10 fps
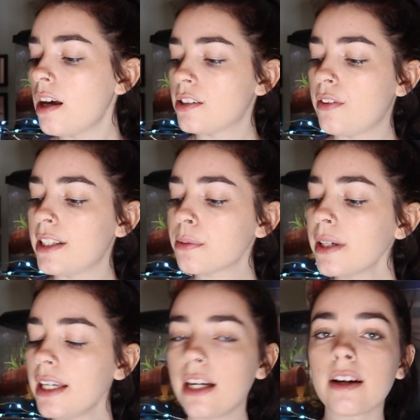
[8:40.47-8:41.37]
So this
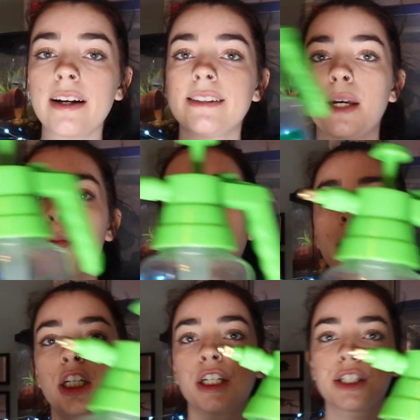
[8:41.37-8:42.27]
one here is a
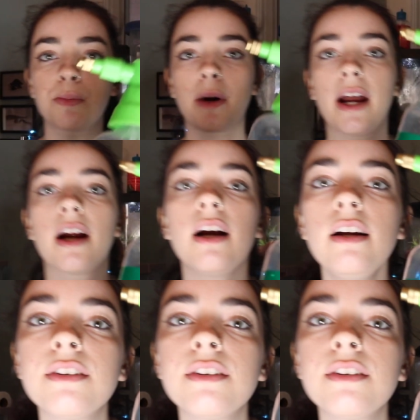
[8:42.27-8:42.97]
pressure sprayer.